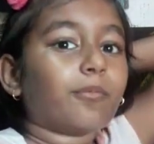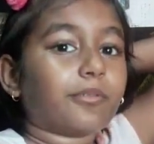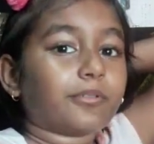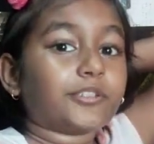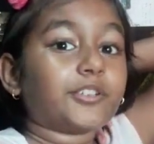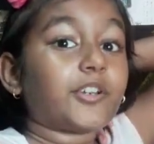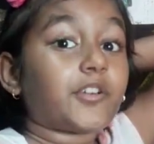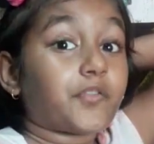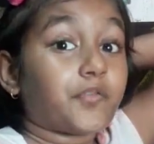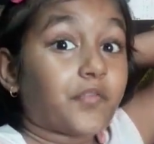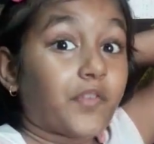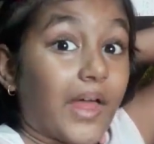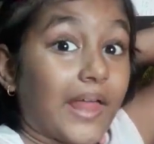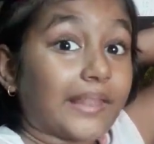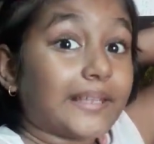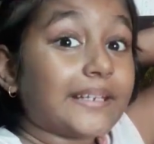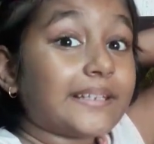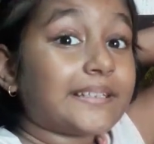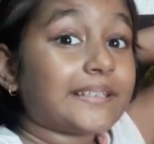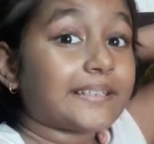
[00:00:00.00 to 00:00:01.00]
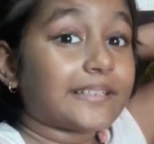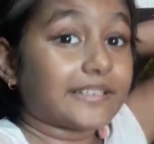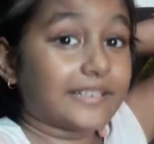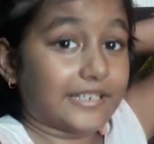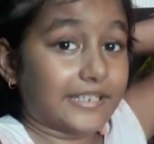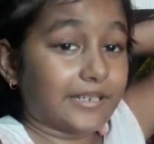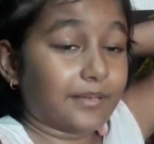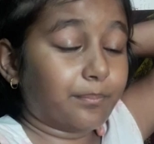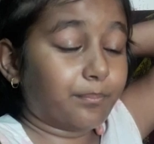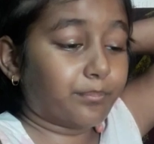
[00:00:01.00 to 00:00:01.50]
she fell
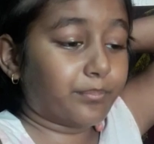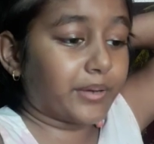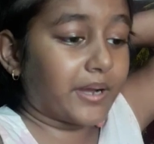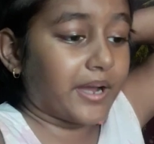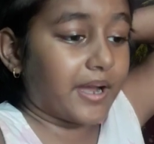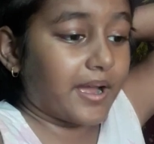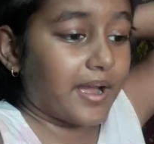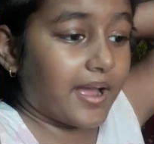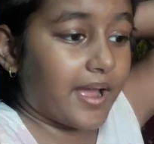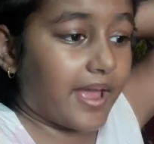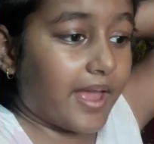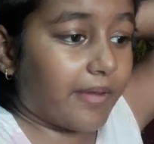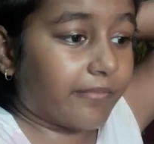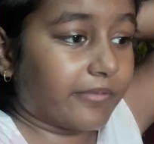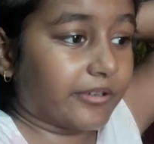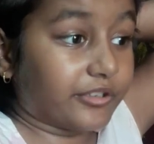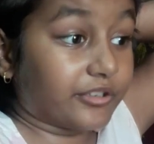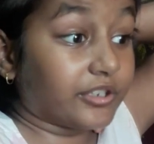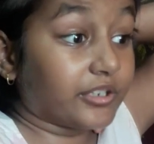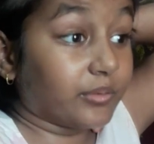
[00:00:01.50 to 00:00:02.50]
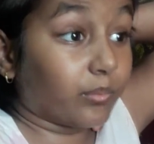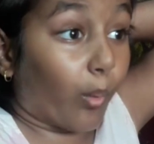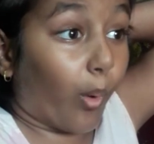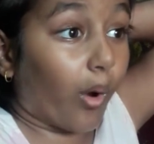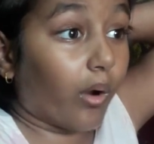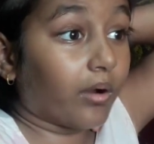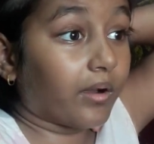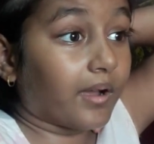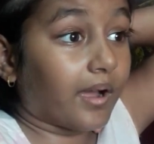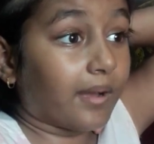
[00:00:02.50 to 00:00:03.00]
asleep and when she
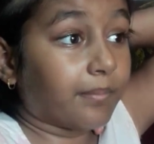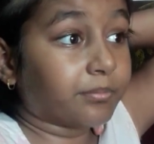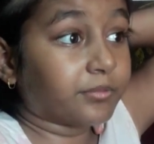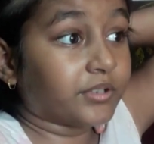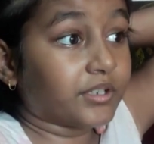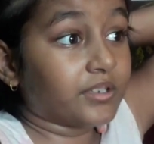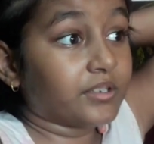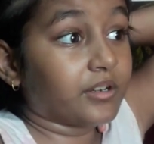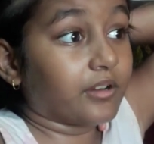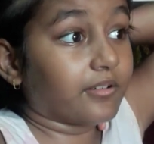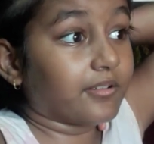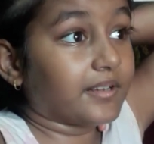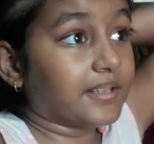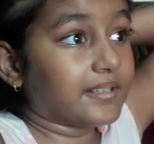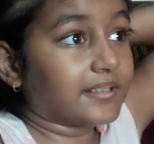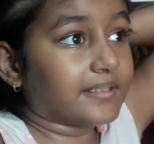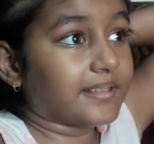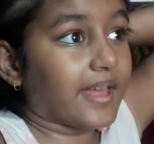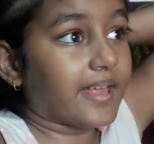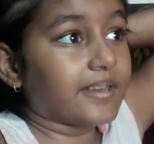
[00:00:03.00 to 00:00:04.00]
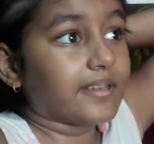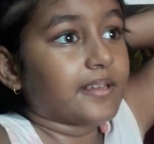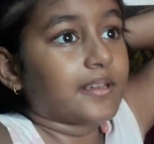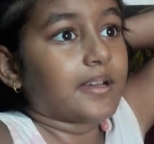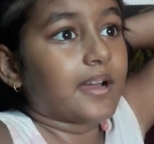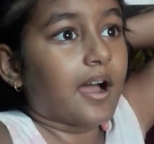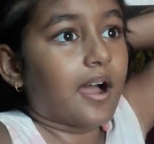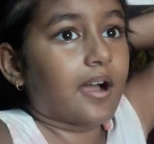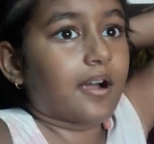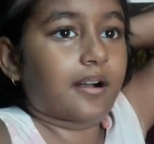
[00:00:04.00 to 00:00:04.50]
woke up, she noticed that
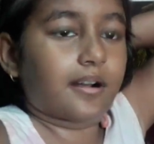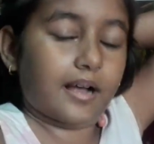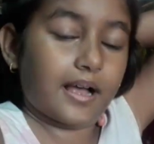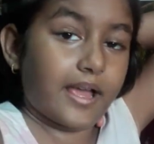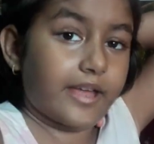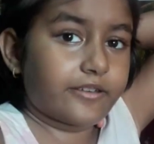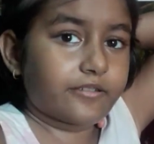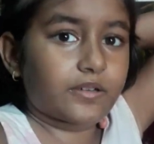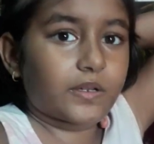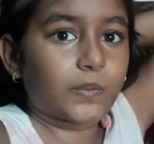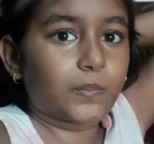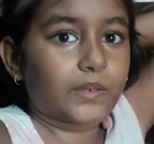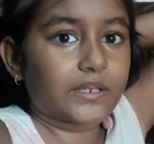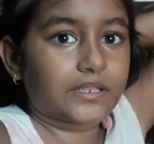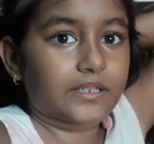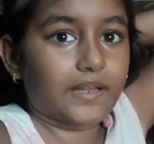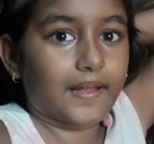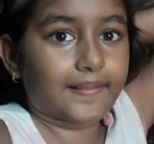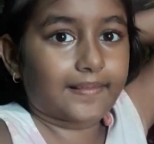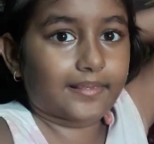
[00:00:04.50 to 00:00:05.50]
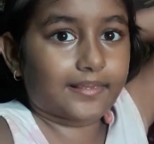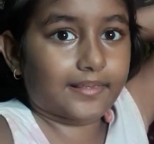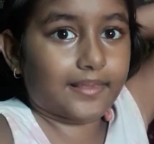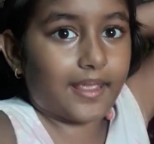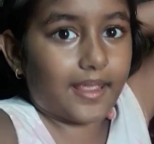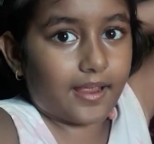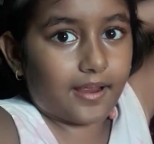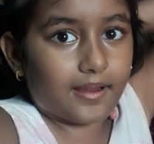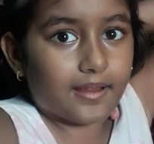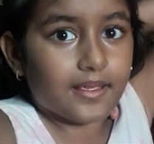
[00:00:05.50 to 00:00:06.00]
Uncle Henry was not
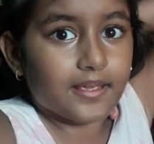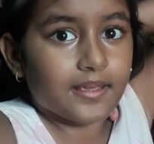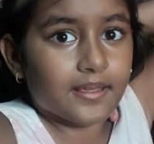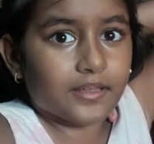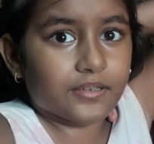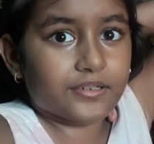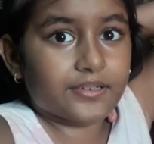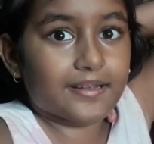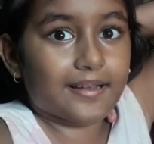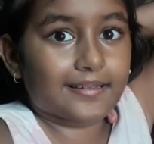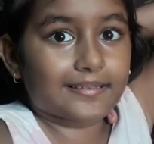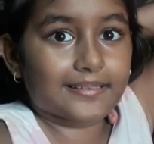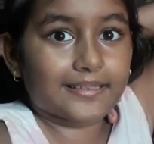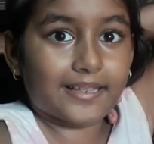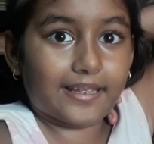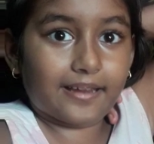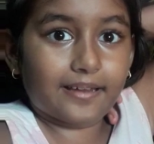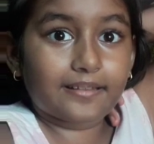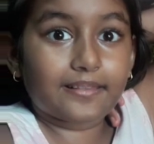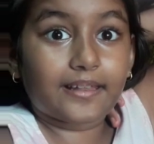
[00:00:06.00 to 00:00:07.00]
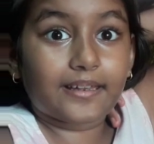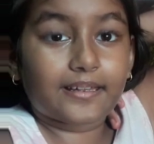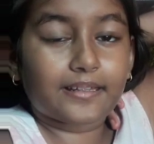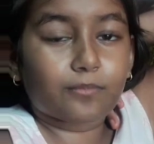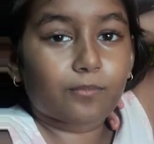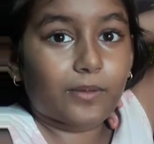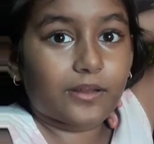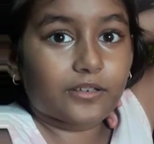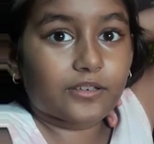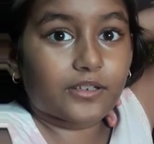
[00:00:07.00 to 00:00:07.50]
there. And she got scared that he
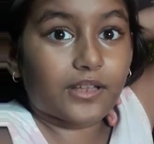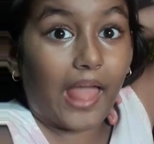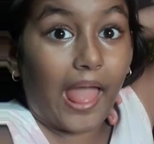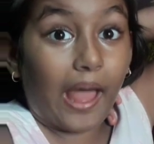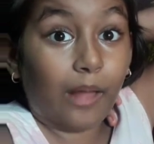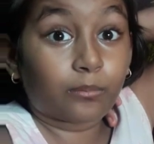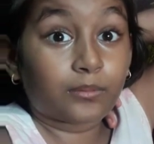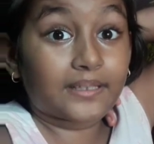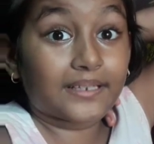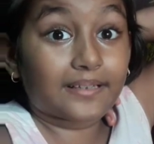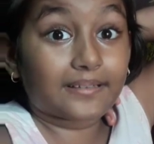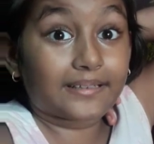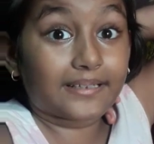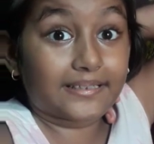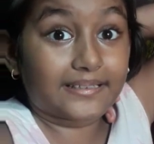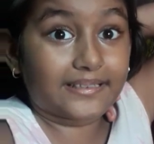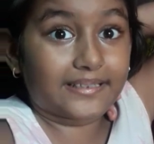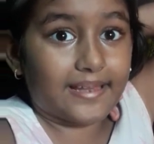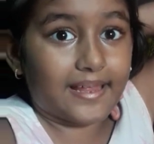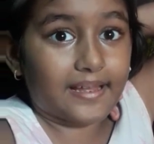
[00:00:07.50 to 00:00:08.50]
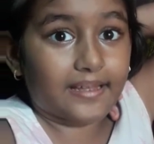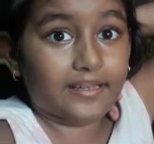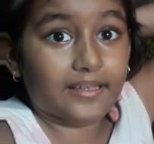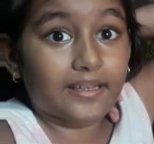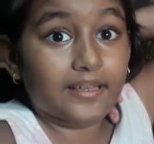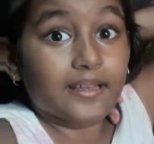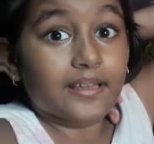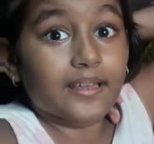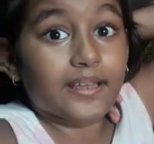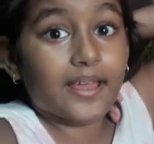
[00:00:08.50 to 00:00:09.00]
went out on the deck
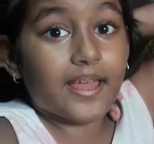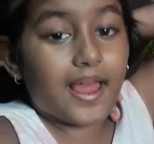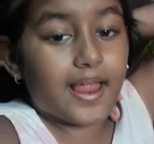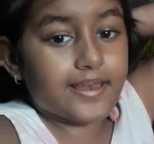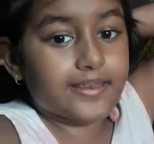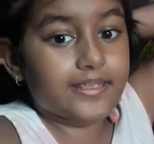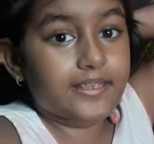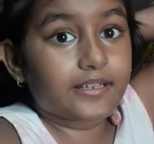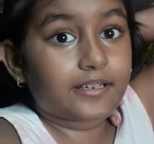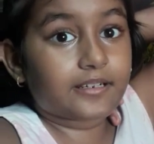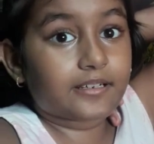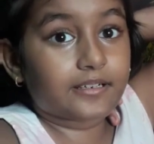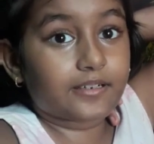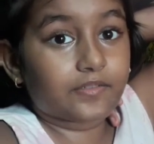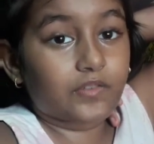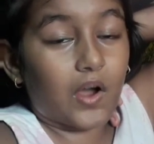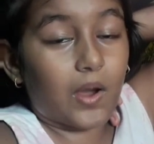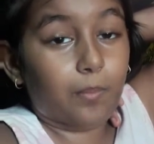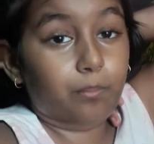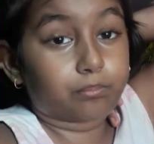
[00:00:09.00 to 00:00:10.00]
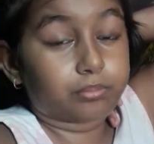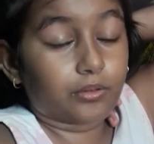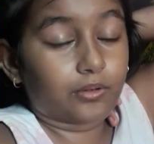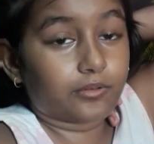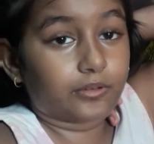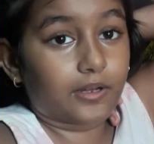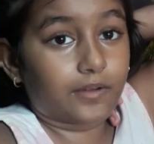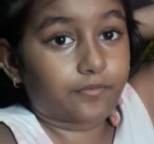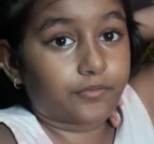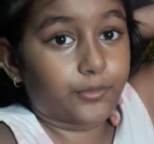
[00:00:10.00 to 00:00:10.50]
and he could have got
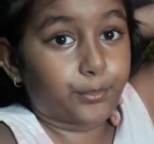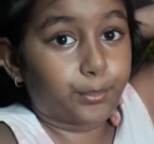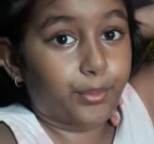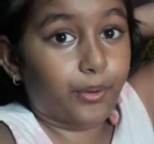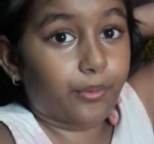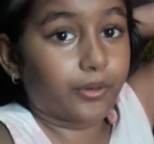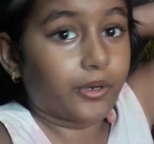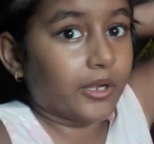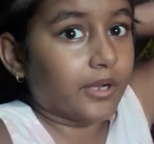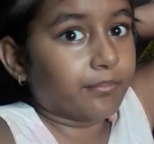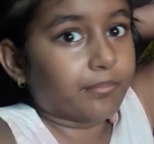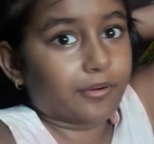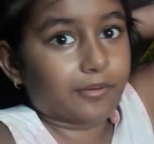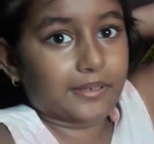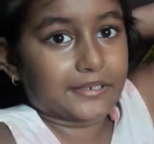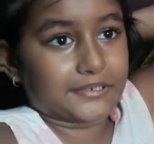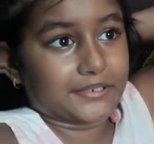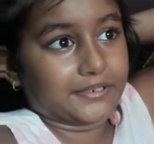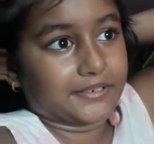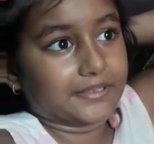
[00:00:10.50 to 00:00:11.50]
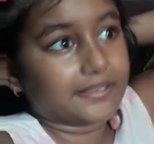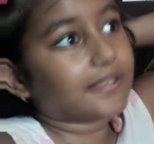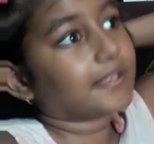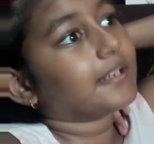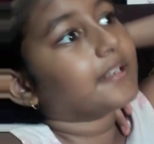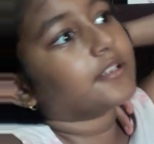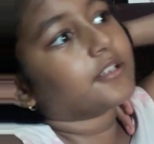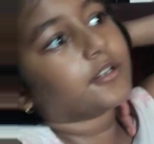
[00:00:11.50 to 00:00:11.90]
blown off the boat. But what she didn't